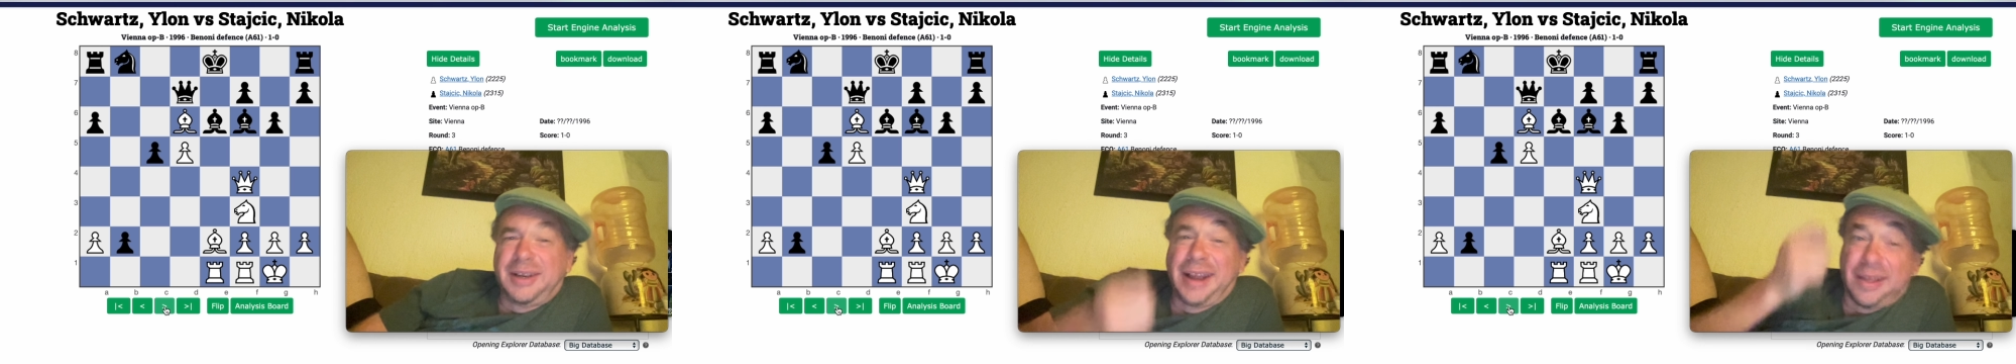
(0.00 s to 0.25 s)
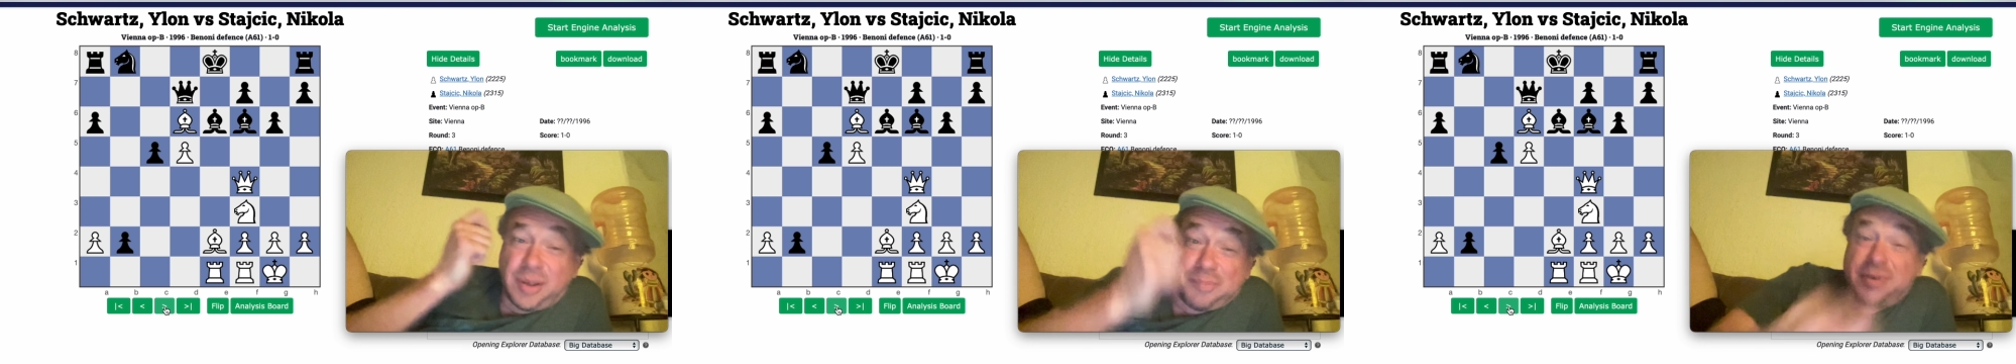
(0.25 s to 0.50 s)

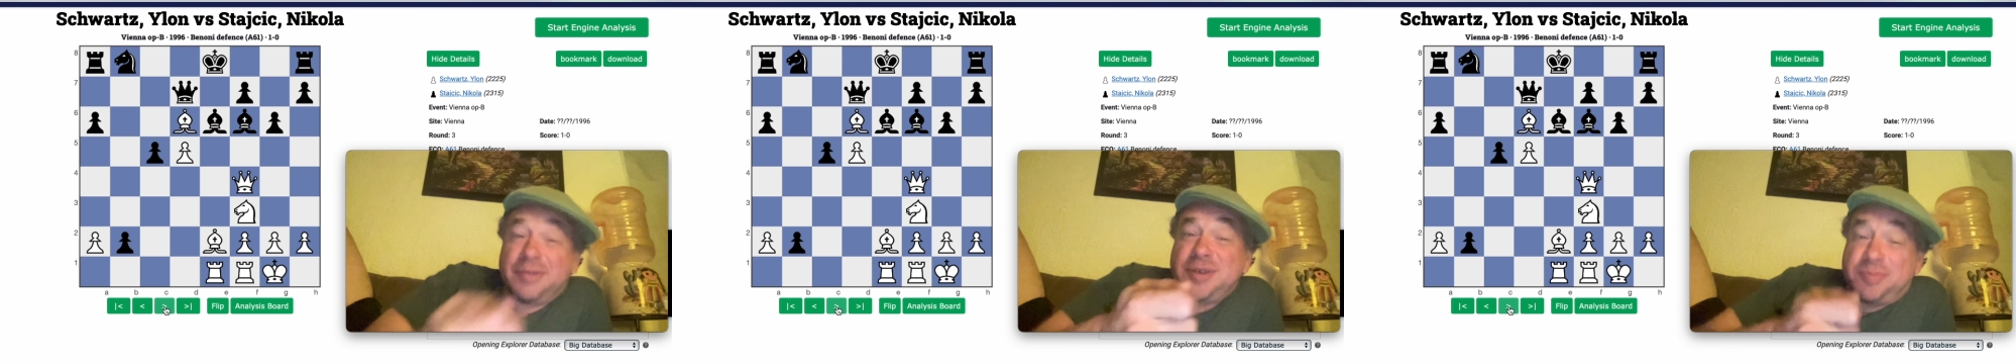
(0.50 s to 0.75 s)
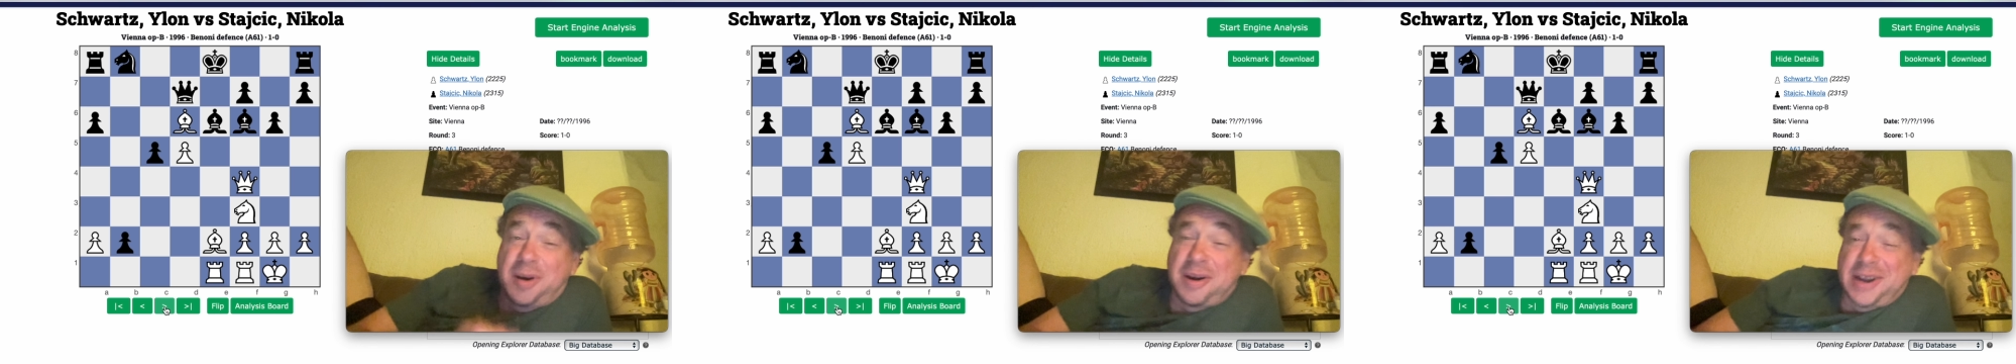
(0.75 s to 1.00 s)
Now the
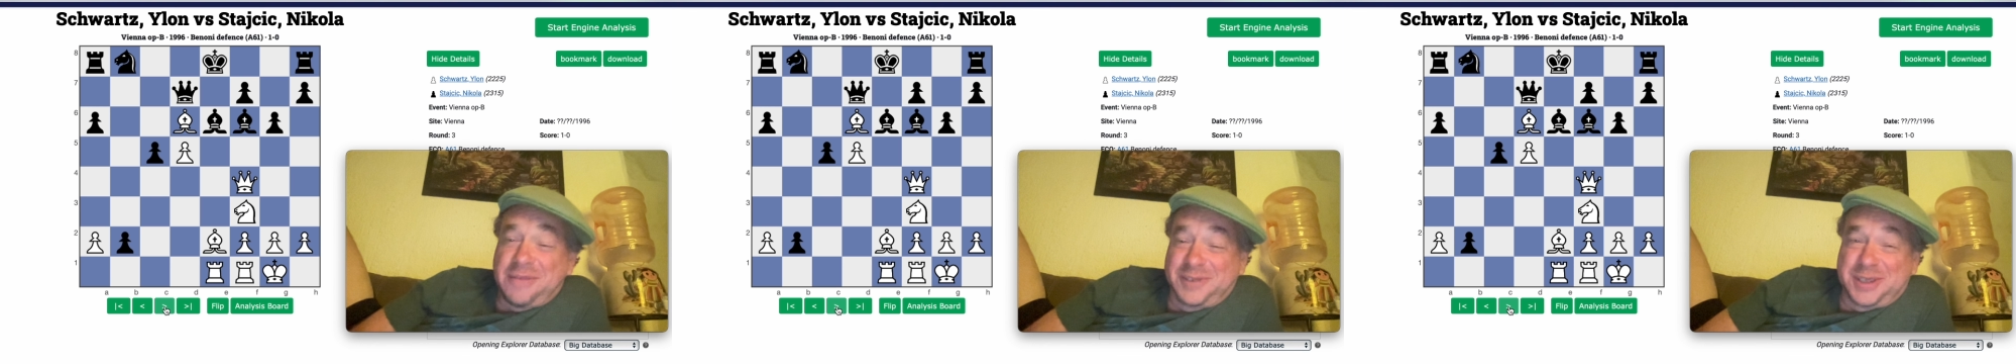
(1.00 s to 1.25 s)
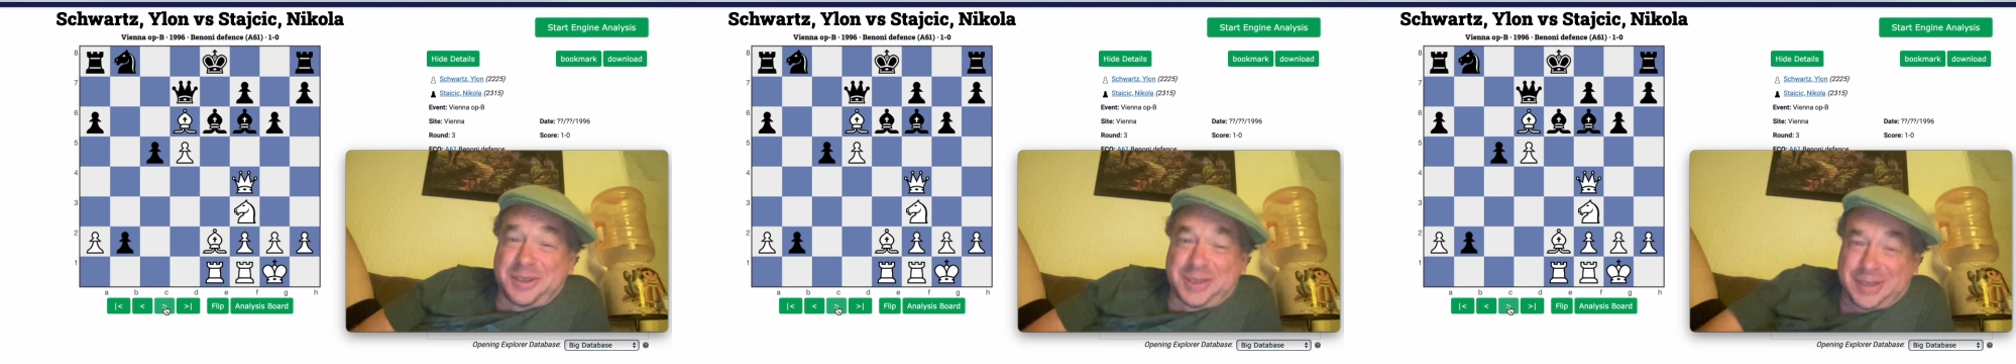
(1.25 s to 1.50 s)
bishop on
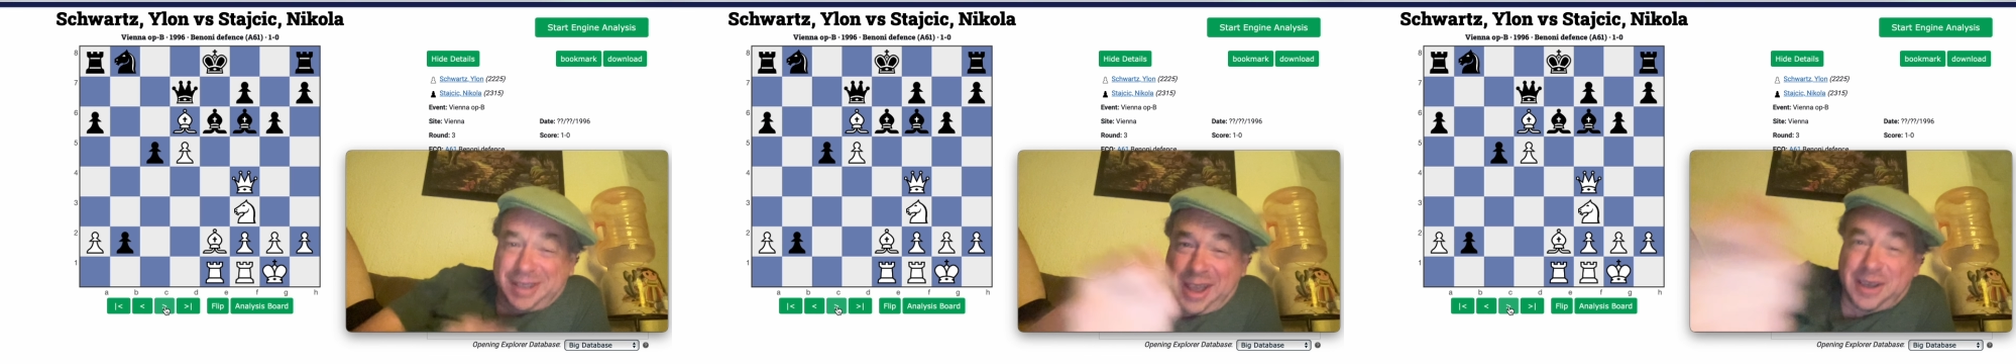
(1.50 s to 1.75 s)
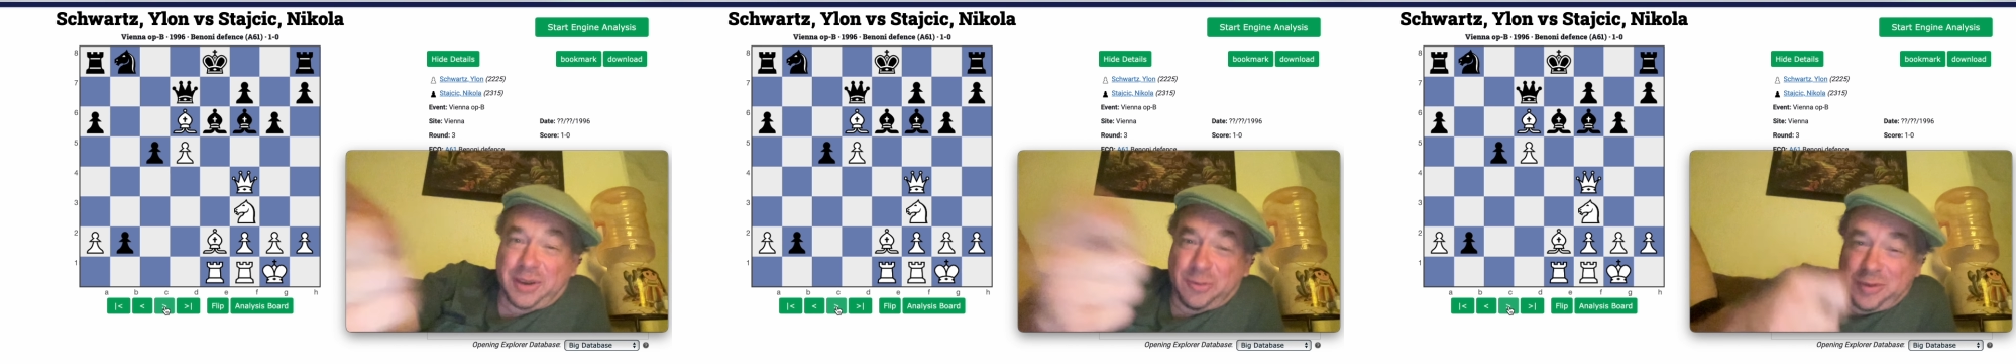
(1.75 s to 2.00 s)
f6 is
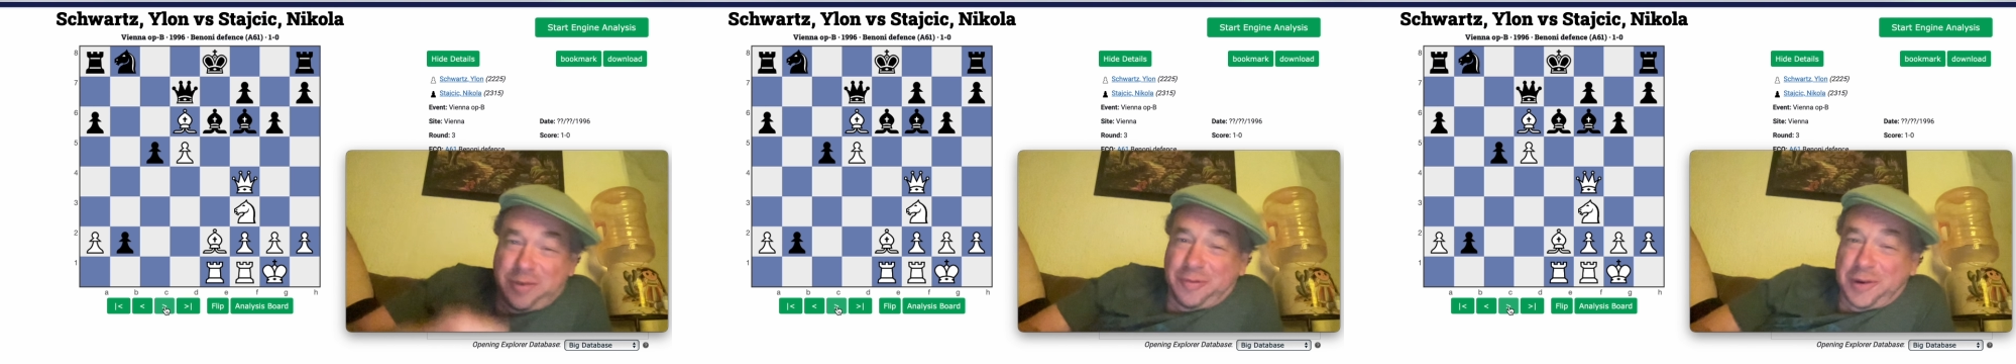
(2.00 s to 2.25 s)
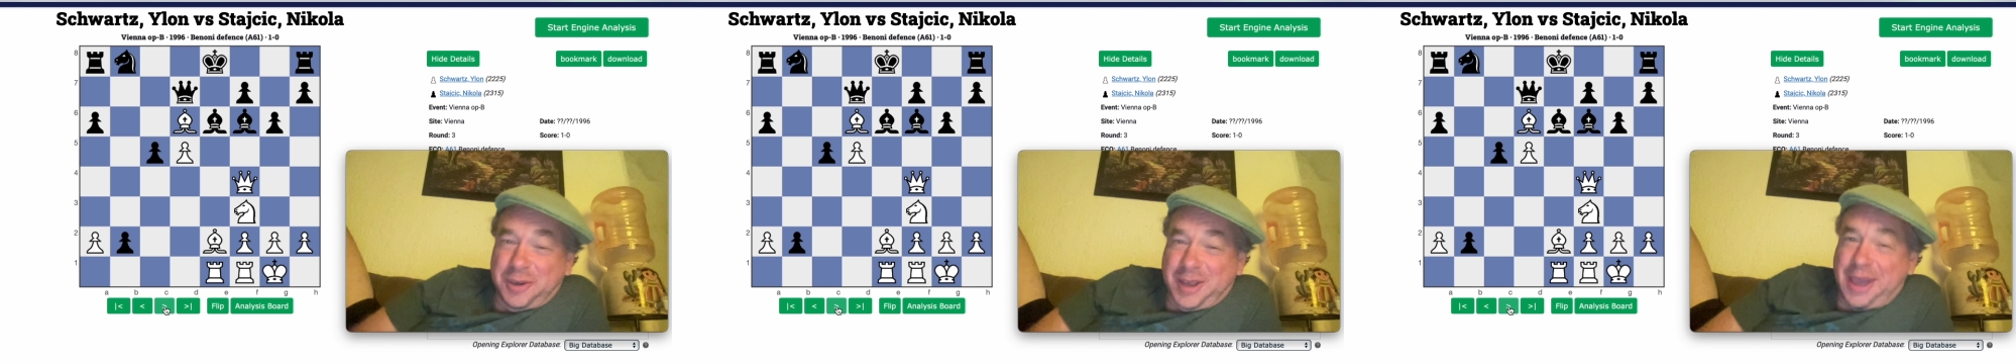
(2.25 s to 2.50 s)
hanging with the rook